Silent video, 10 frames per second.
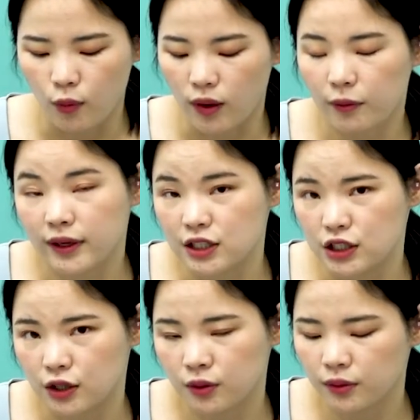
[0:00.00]
What we
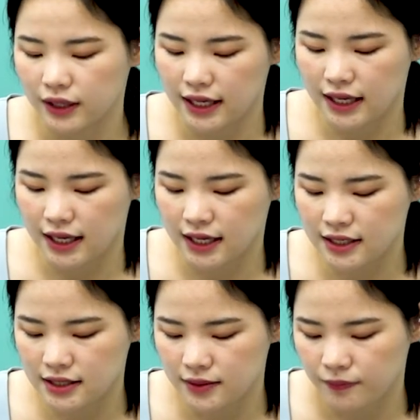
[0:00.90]
do
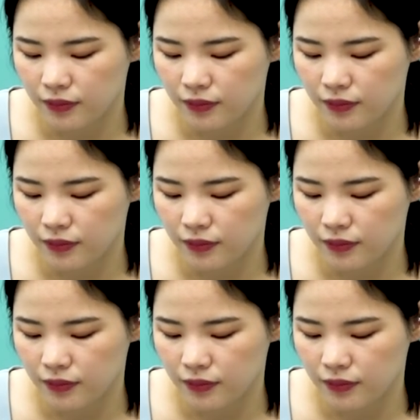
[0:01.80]
is